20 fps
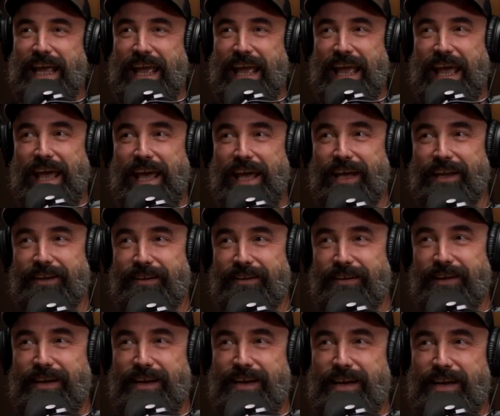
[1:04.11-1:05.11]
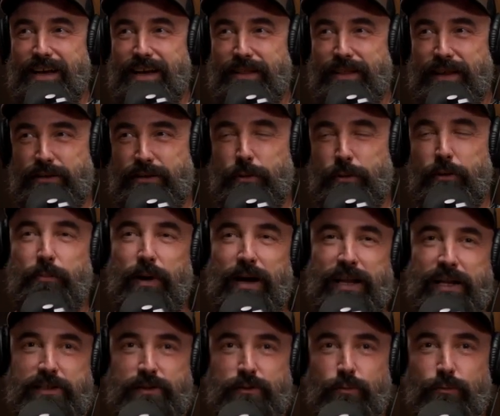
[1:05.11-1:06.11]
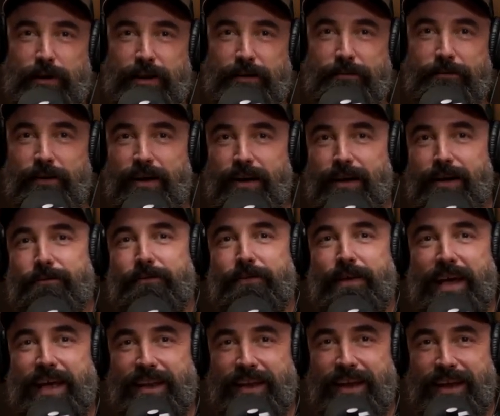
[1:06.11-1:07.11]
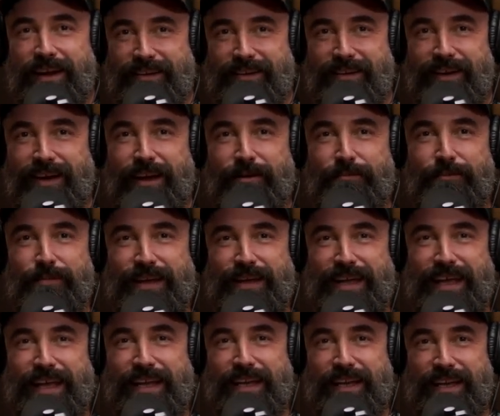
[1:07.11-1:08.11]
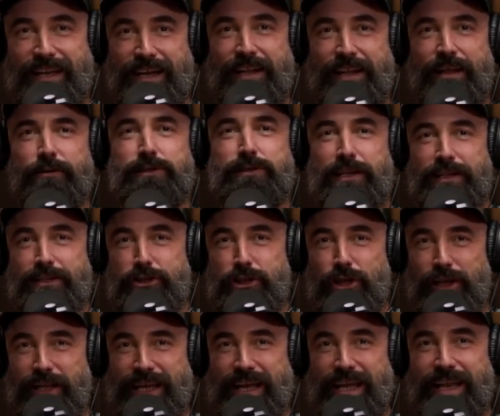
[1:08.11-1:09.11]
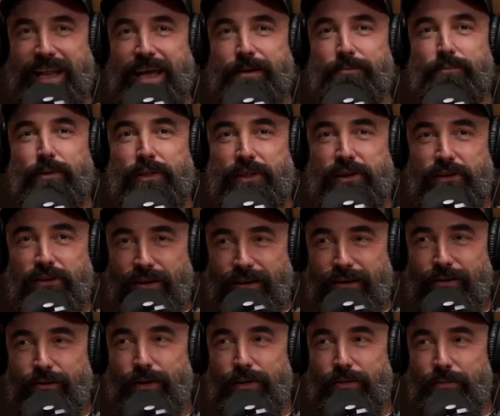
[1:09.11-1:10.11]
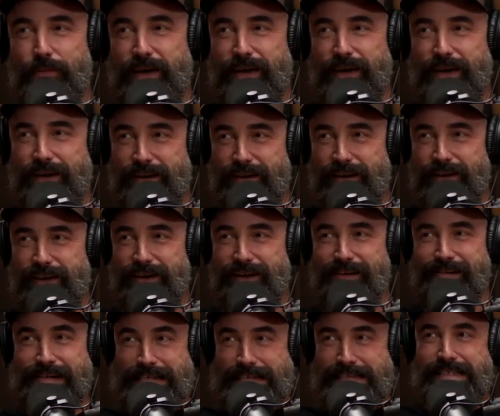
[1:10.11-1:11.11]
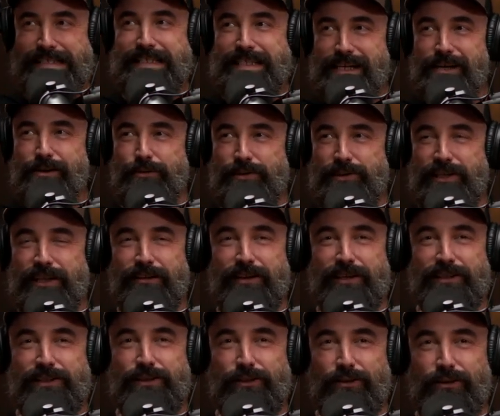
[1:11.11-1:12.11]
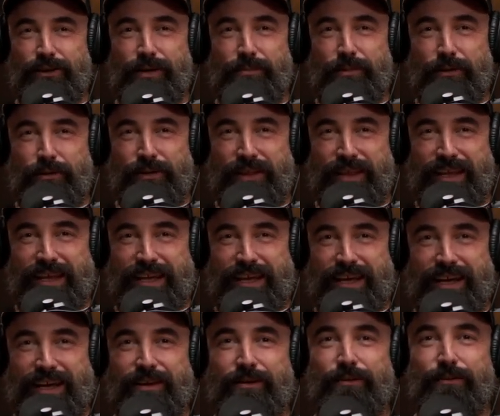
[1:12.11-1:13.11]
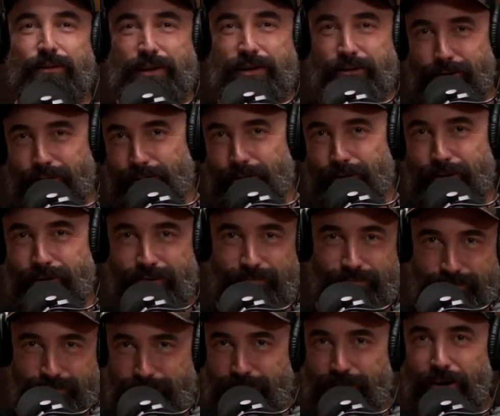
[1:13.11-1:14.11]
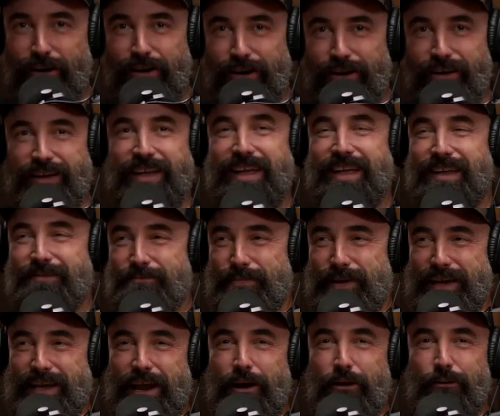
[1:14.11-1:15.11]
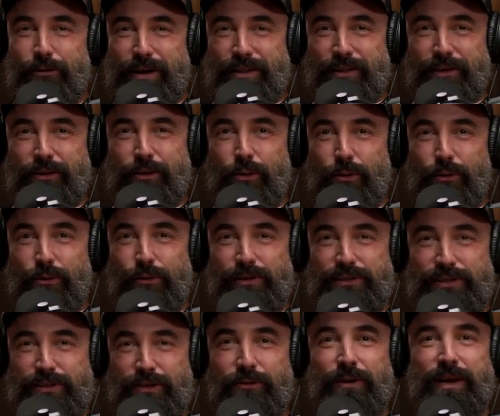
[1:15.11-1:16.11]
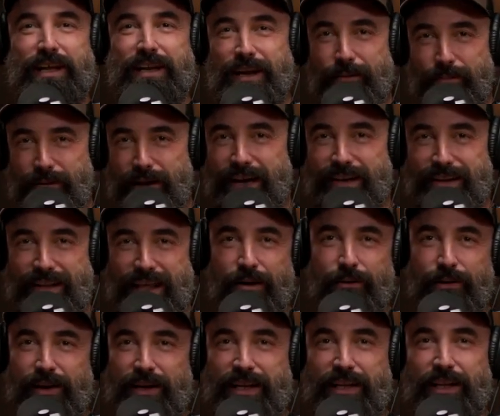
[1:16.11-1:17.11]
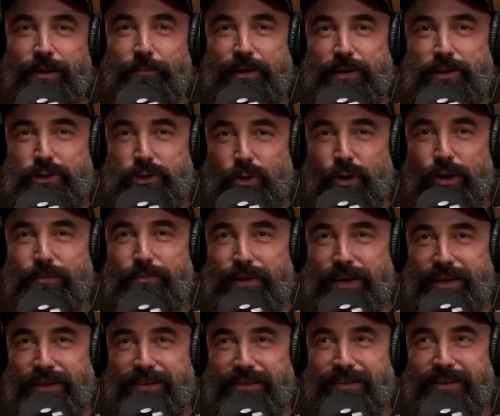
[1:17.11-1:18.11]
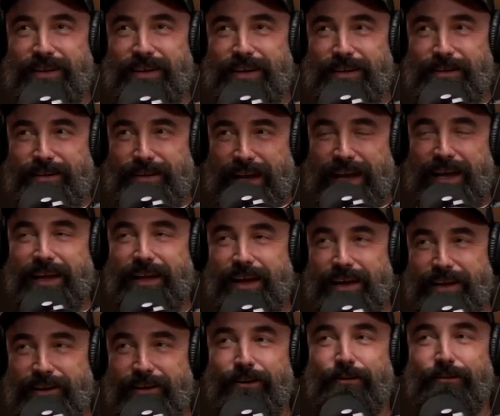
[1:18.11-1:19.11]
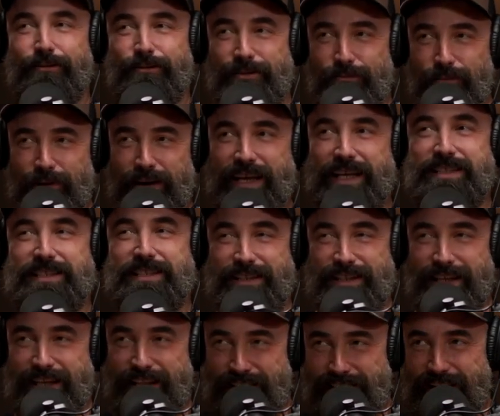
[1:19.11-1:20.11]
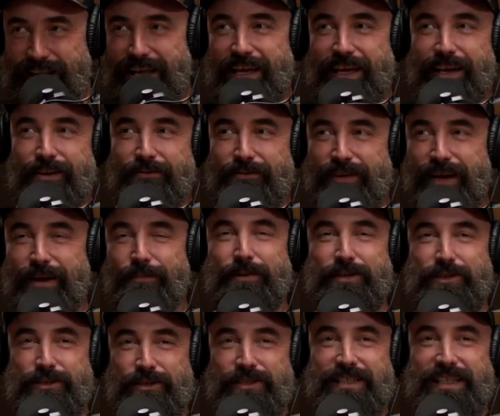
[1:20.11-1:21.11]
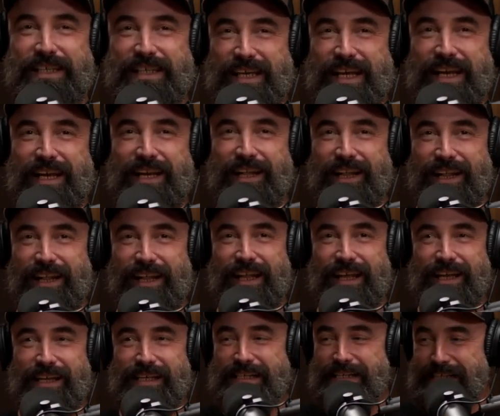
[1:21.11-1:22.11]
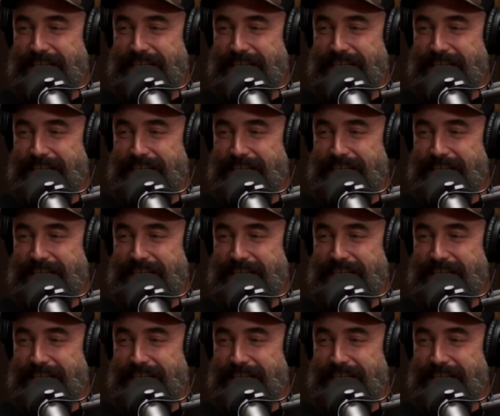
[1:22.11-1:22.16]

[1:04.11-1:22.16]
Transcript: And I think it was about minus 25 at nighttime. And uh, that was a little chilly at night. Brought the dog with me and uh, was a little concerned about the uh, one year old dog being out in the cold. So we ended up cutting that one a little bit short. But uh, I, I, know when it gets in the negative temperatures, it can get a little, uh,